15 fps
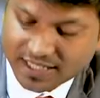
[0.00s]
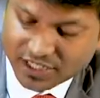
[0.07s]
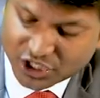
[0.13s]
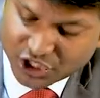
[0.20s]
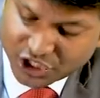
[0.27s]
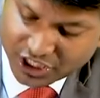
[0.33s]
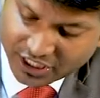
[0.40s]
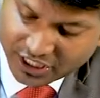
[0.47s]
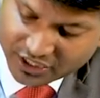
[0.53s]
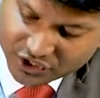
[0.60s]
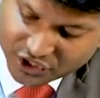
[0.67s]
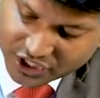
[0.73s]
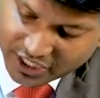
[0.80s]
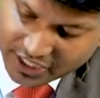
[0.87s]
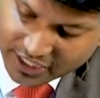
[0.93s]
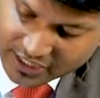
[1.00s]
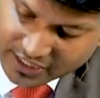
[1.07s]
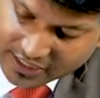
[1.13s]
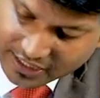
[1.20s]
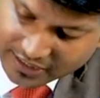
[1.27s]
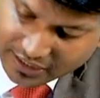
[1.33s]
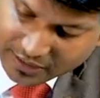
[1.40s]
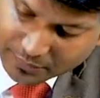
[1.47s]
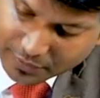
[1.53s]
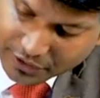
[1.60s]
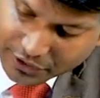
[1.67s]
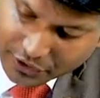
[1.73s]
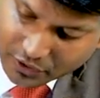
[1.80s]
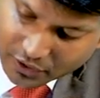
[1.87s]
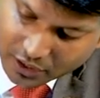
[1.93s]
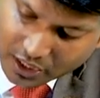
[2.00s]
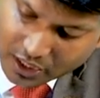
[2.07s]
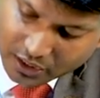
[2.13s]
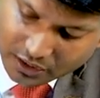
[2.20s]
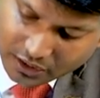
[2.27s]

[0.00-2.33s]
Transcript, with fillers: is a G? G is nothing but your